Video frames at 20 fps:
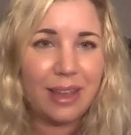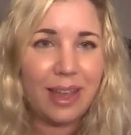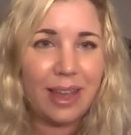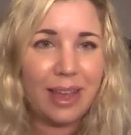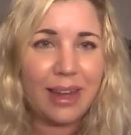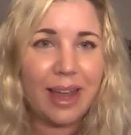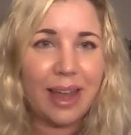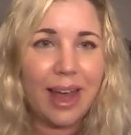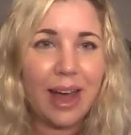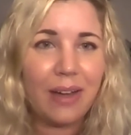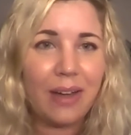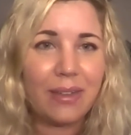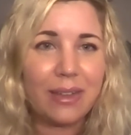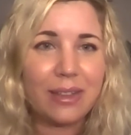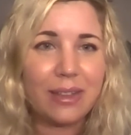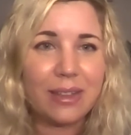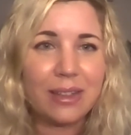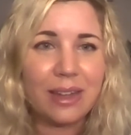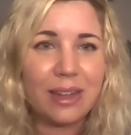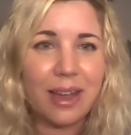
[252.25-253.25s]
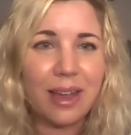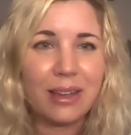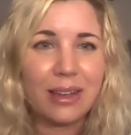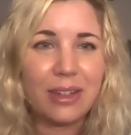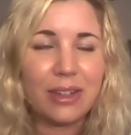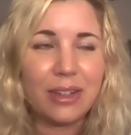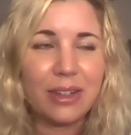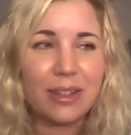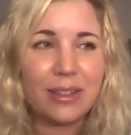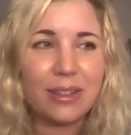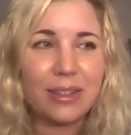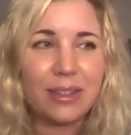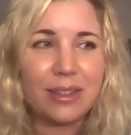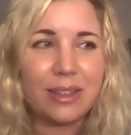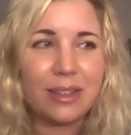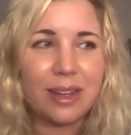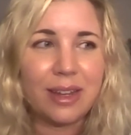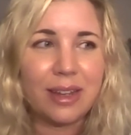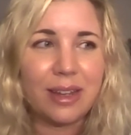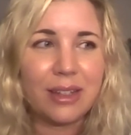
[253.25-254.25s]
and how it's not
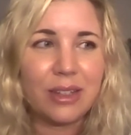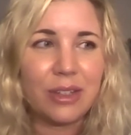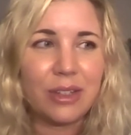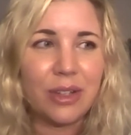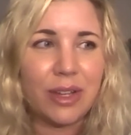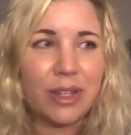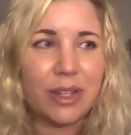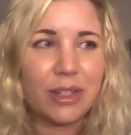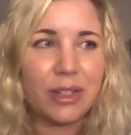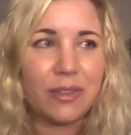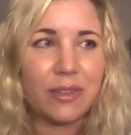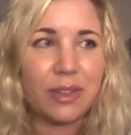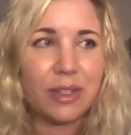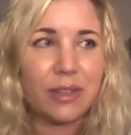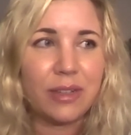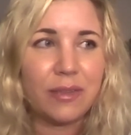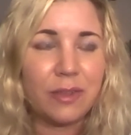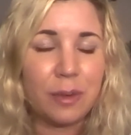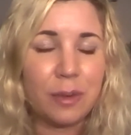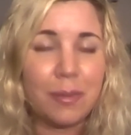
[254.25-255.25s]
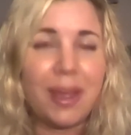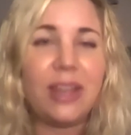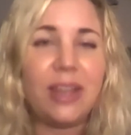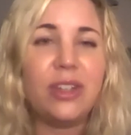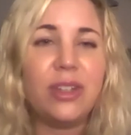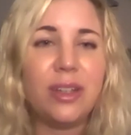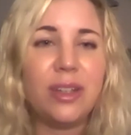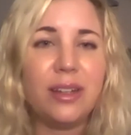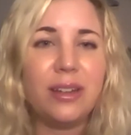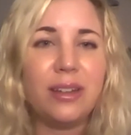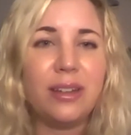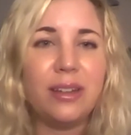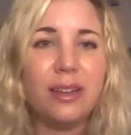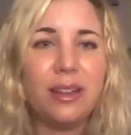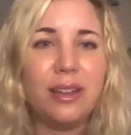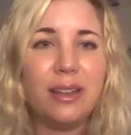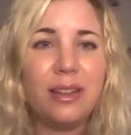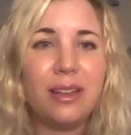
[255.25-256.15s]
just an exchange of information.